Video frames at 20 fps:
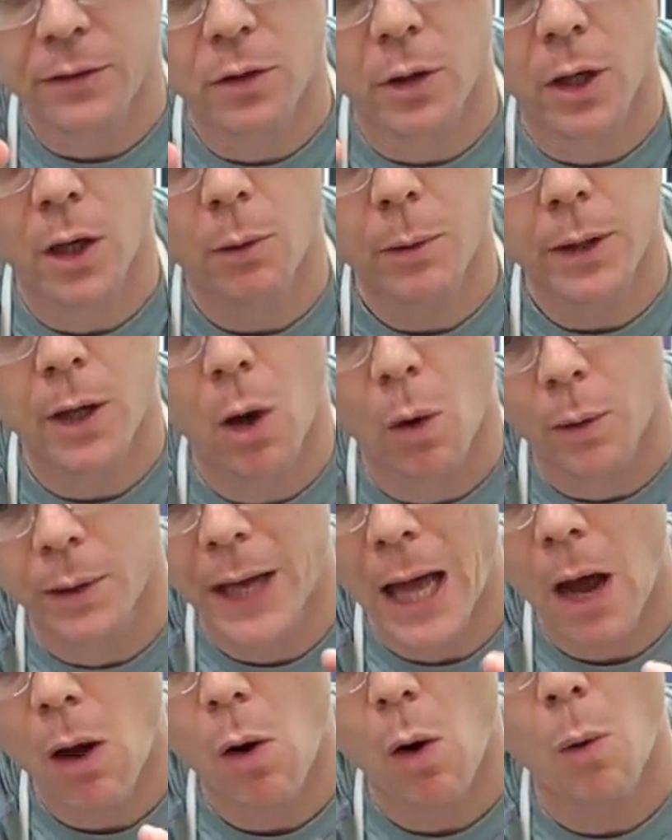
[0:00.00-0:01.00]
so here we go. We're
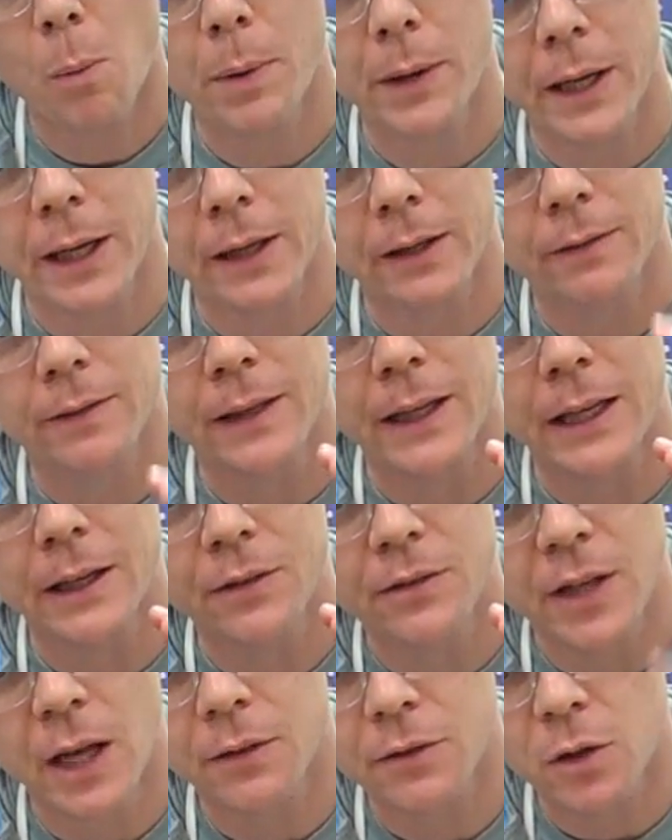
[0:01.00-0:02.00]
now opening the
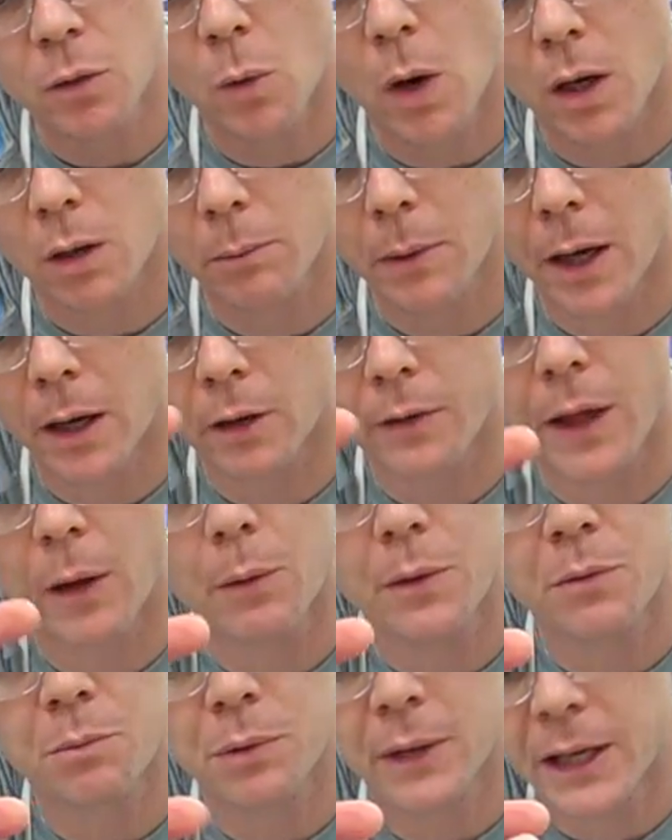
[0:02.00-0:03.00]
seltzer water bottle that
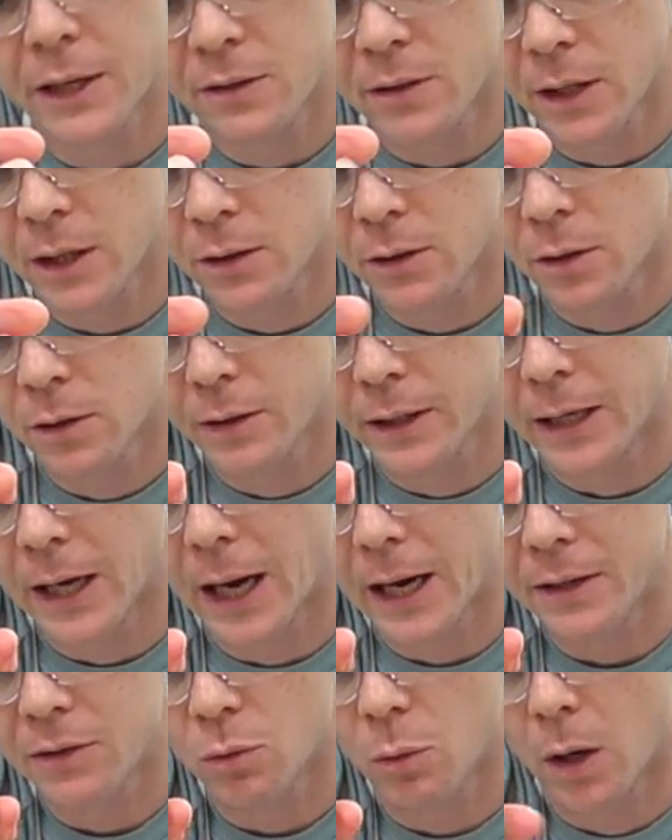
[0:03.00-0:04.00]
was placed into the
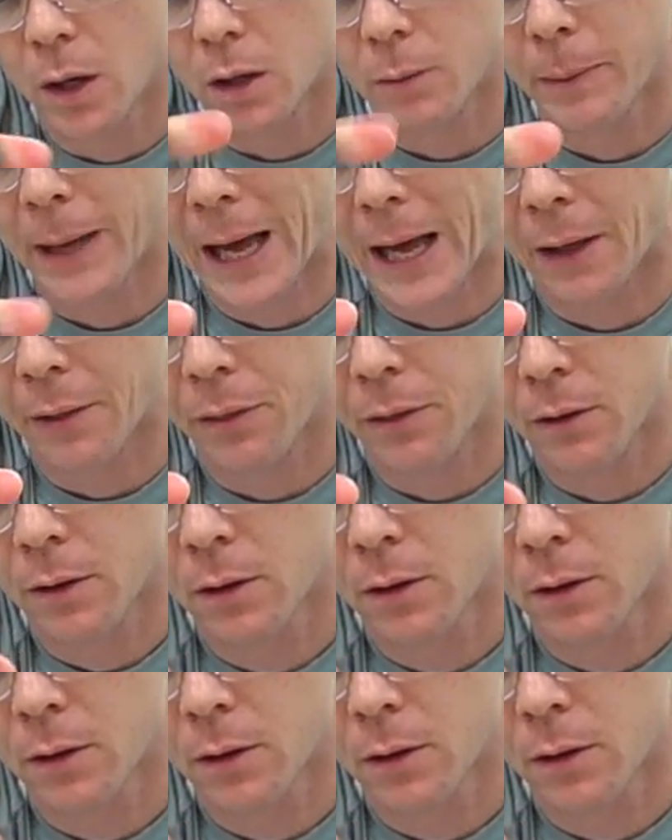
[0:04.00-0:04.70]
ice water bath.